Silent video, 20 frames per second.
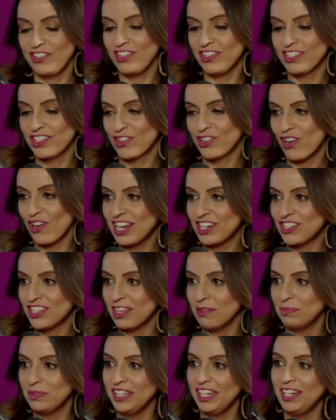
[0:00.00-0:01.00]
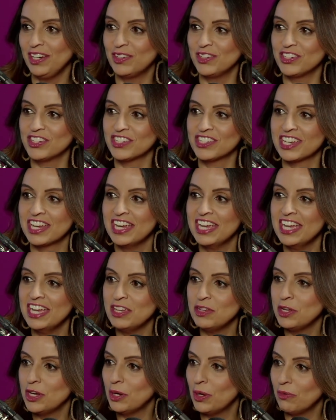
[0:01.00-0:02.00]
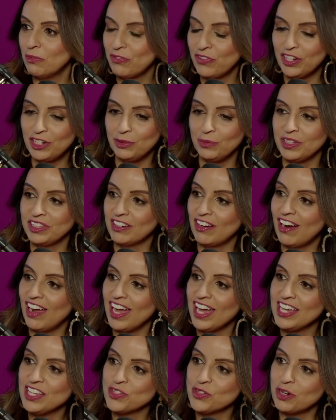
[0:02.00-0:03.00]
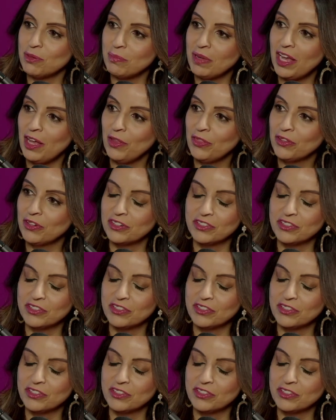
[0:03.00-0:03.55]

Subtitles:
to scratch something or just, fiddle with our eyes or our mouth. Or